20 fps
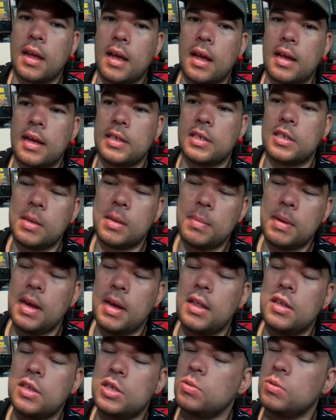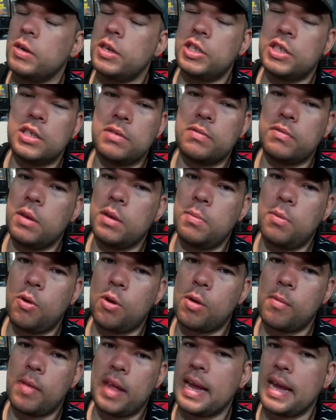Because to me, the Switch isn't really
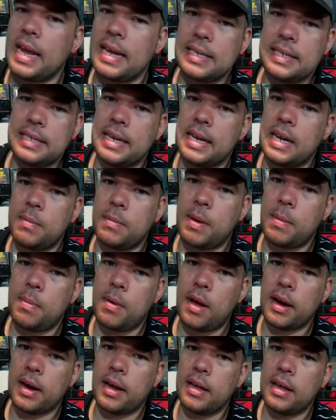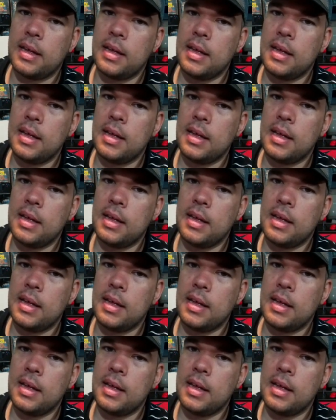portable. I can't stick it in my pocket.